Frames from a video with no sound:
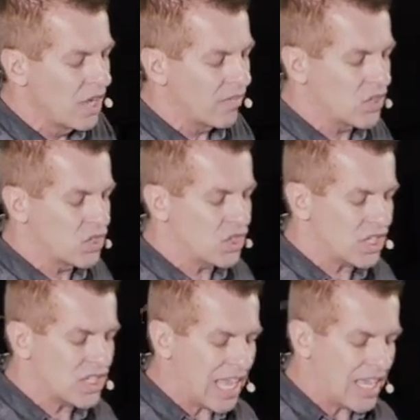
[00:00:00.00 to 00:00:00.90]
For
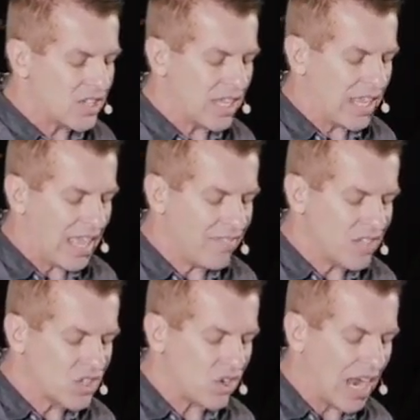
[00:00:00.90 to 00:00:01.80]
just as the
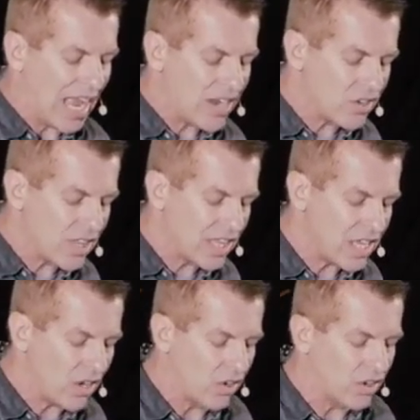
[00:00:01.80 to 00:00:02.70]
heavens are higher than
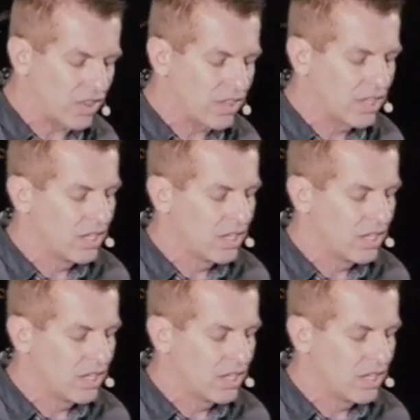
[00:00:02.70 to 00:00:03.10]
the earth,